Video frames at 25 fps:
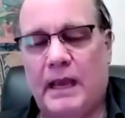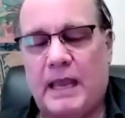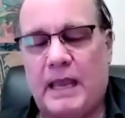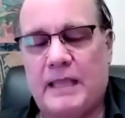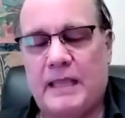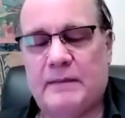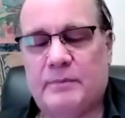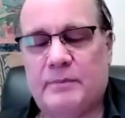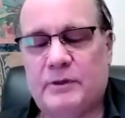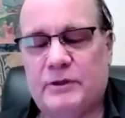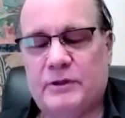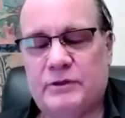
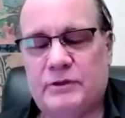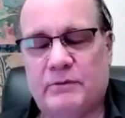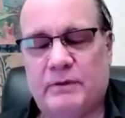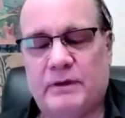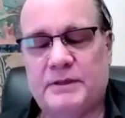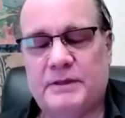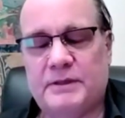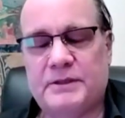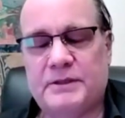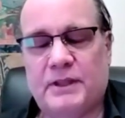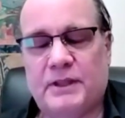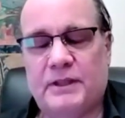and then put your
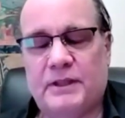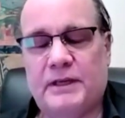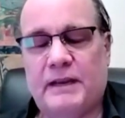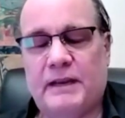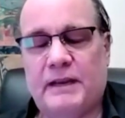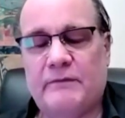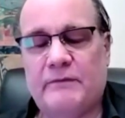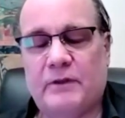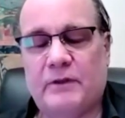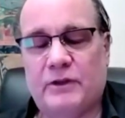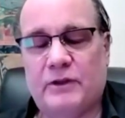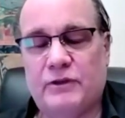awareness on the
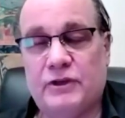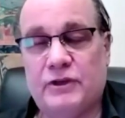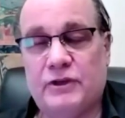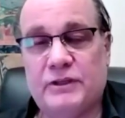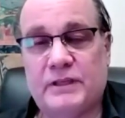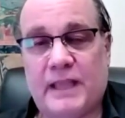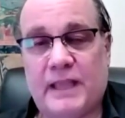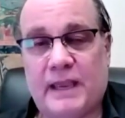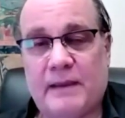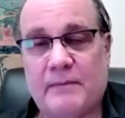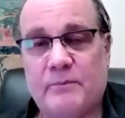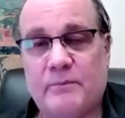navel and
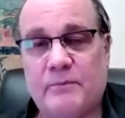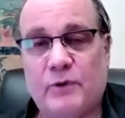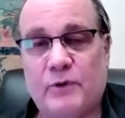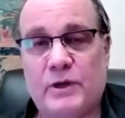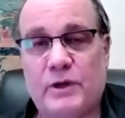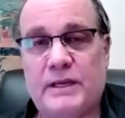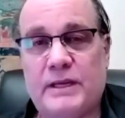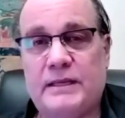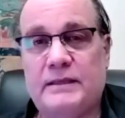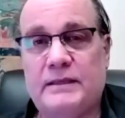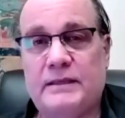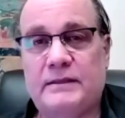just like
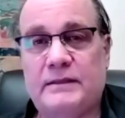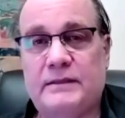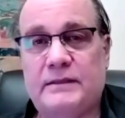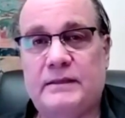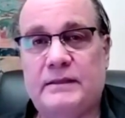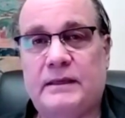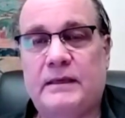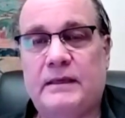breathe.